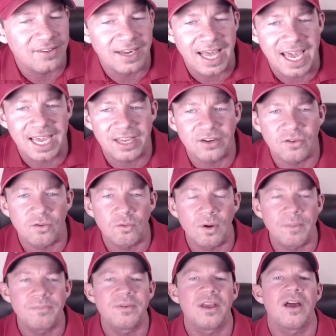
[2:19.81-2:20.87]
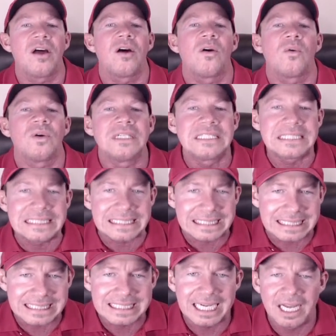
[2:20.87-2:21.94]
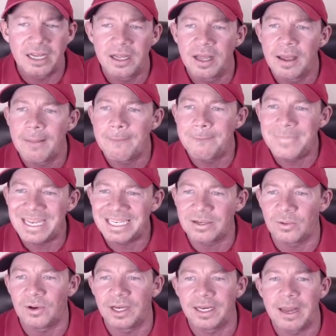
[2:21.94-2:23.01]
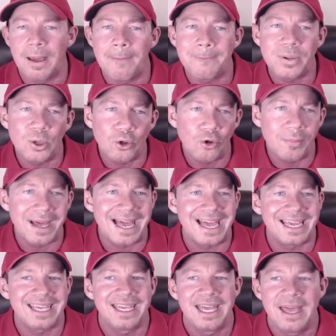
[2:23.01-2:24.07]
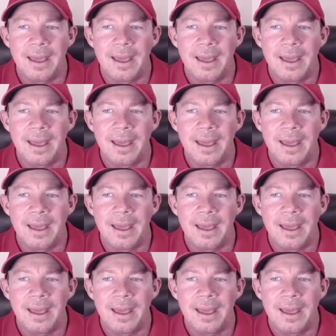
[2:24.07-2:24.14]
today in crypto. Ugh, Bitcoin pullback.